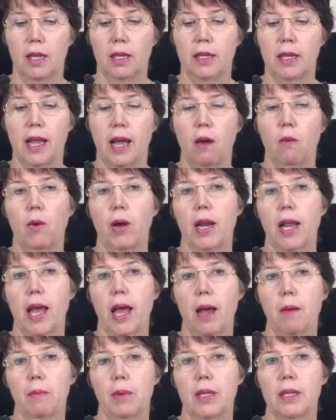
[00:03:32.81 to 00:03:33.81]
Now, what
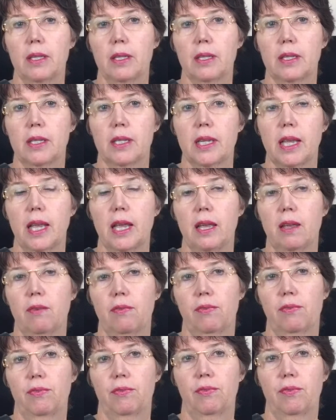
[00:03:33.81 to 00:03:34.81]
happens
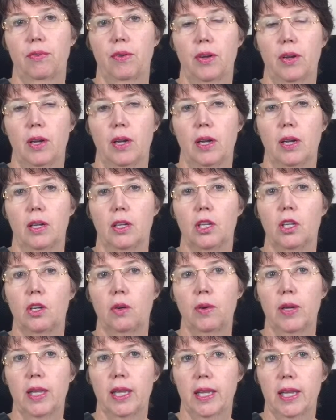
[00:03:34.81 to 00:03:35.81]
if
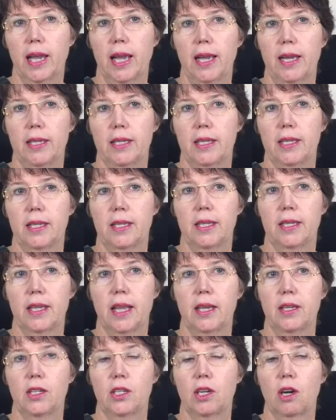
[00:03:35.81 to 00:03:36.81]
during the case
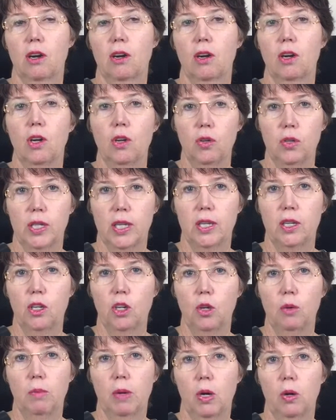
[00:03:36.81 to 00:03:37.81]
they start losing
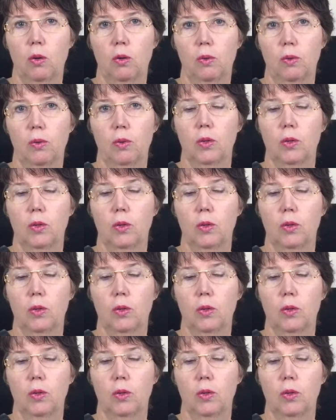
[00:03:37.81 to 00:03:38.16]
pneumo?